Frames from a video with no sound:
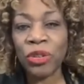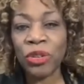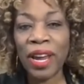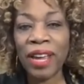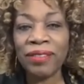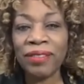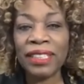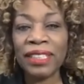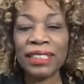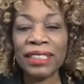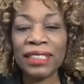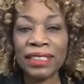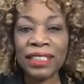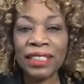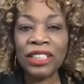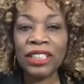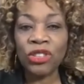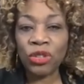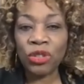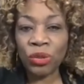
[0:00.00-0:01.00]
and
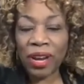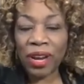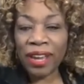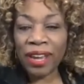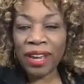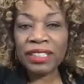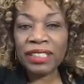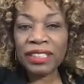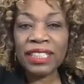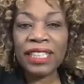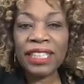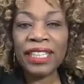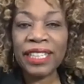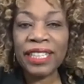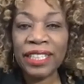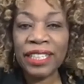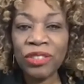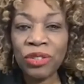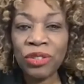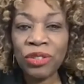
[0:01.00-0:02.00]
traveling the
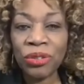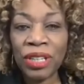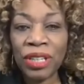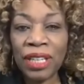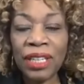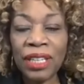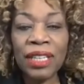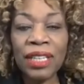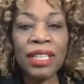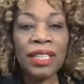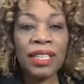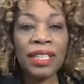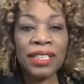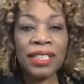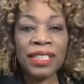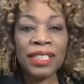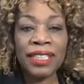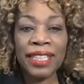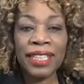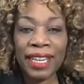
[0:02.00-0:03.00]
country,
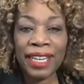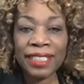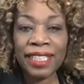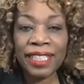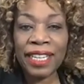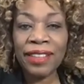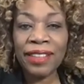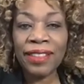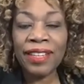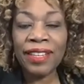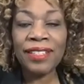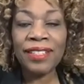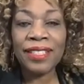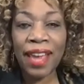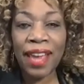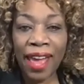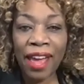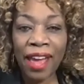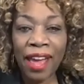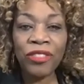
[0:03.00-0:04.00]
connecting these